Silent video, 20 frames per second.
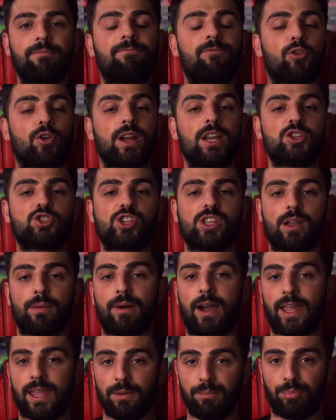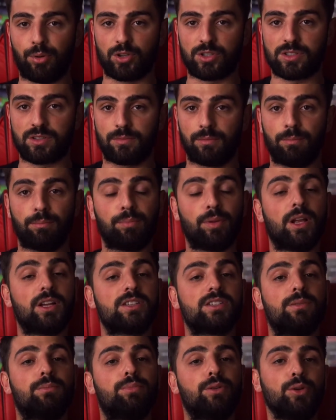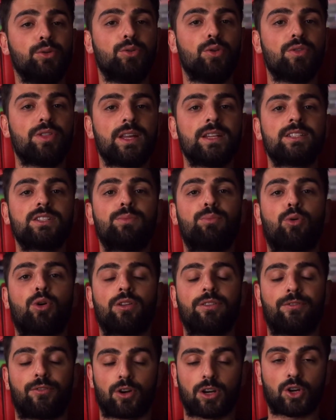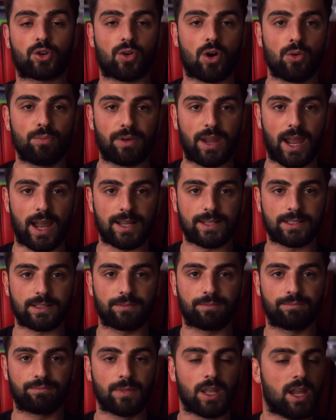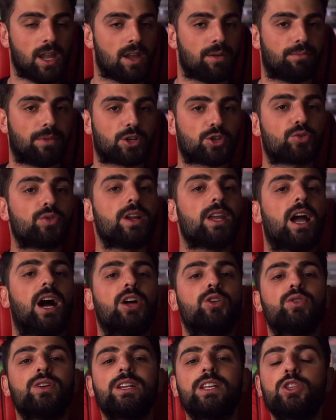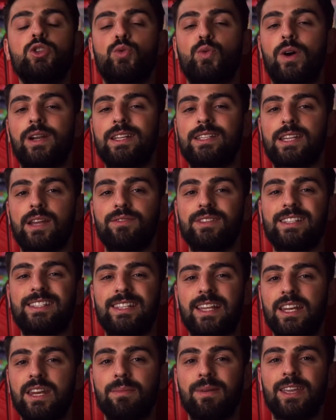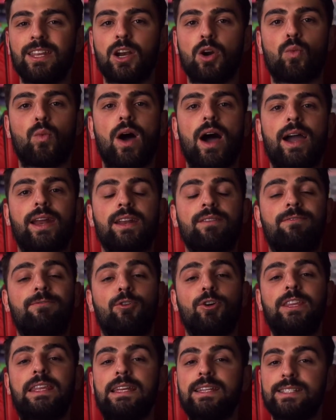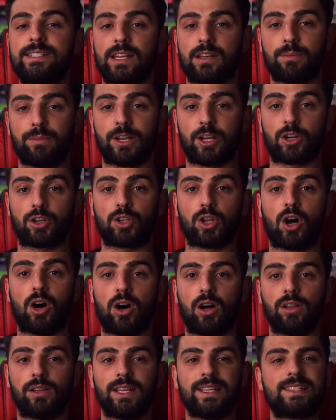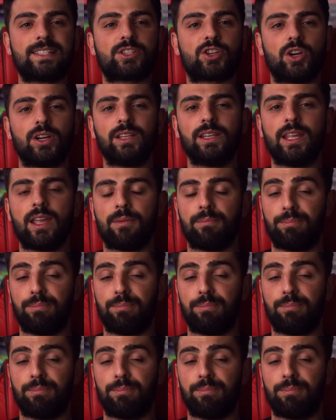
and four H D M I inputs, plus Bluetooth and support for Chromecast. Measuring one hundred twenty-seven centimeters wide and fourteen centimeters tall, it's certainly a